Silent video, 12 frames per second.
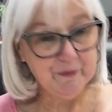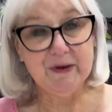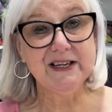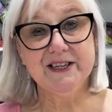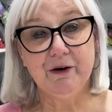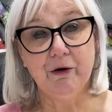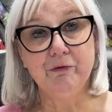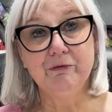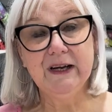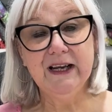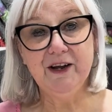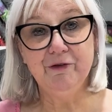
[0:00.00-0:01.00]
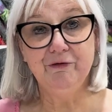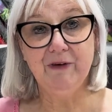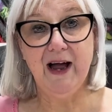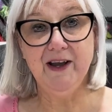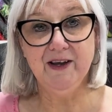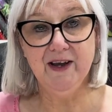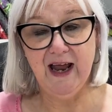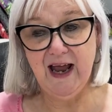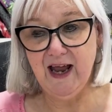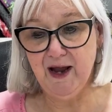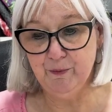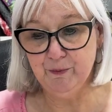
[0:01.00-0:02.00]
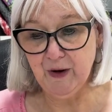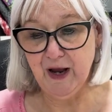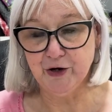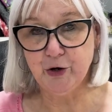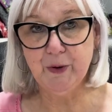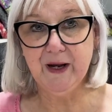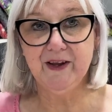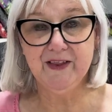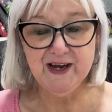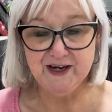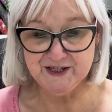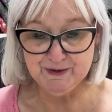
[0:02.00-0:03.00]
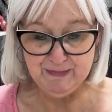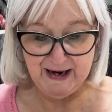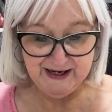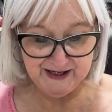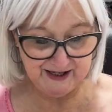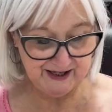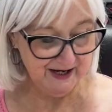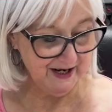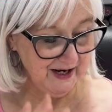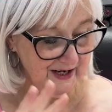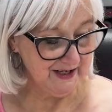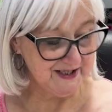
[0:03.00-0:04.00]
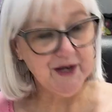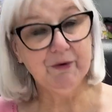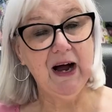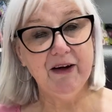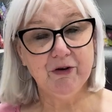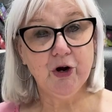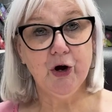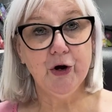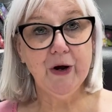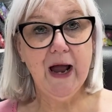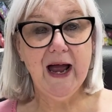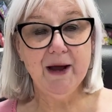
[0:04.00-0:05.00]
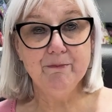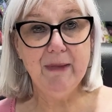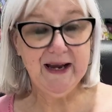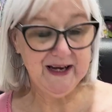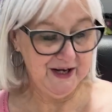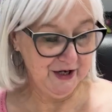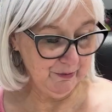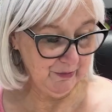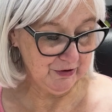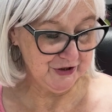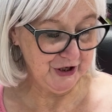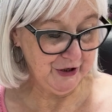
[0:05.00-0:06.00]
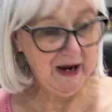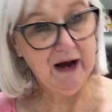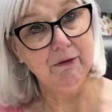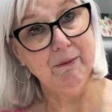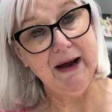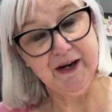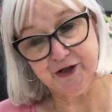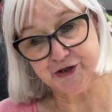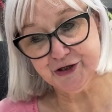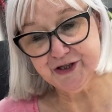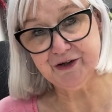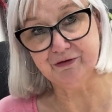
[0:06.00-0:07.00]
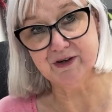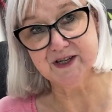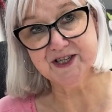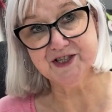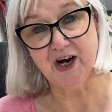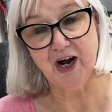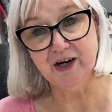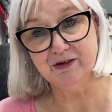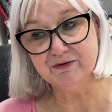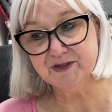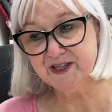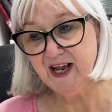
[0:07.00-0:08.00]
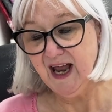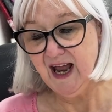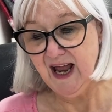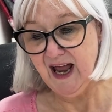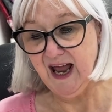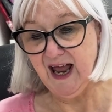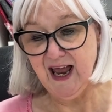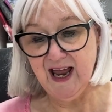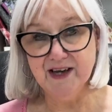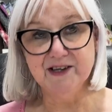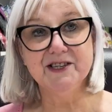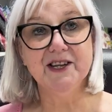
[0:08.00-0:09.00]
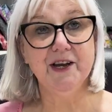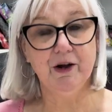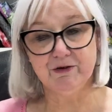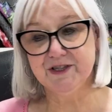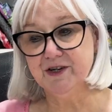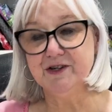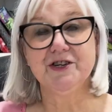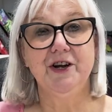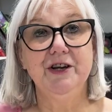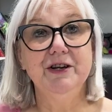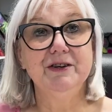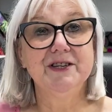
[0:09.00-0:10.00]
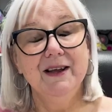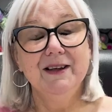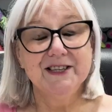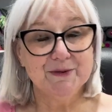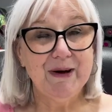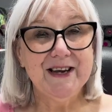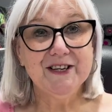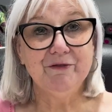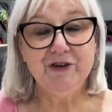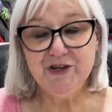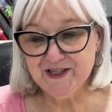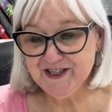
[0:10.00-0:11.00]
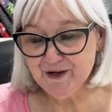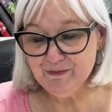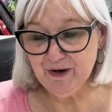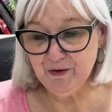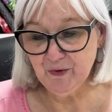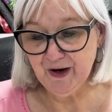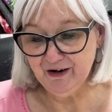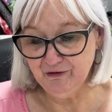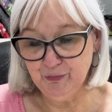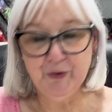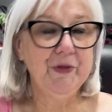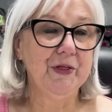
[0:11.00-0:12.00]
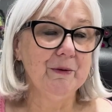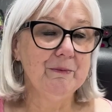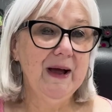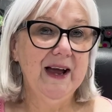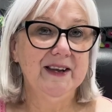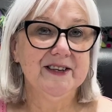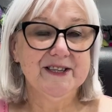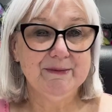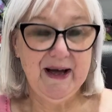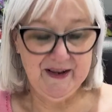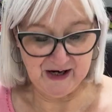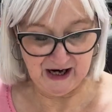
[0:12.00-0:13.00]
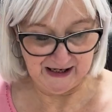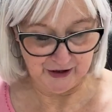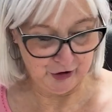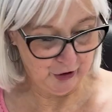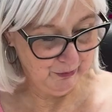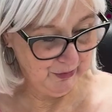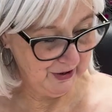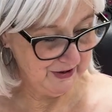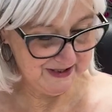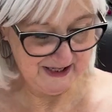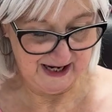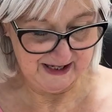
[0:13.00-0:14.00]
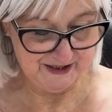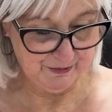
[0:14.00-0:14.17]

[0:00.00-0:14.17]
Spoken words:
because they're a really fun and quick thing to make. So I'll have a go at making them. I'll show you how I make the two different styles, and then also show you some ways I've used them and where I've put them and some other color combos as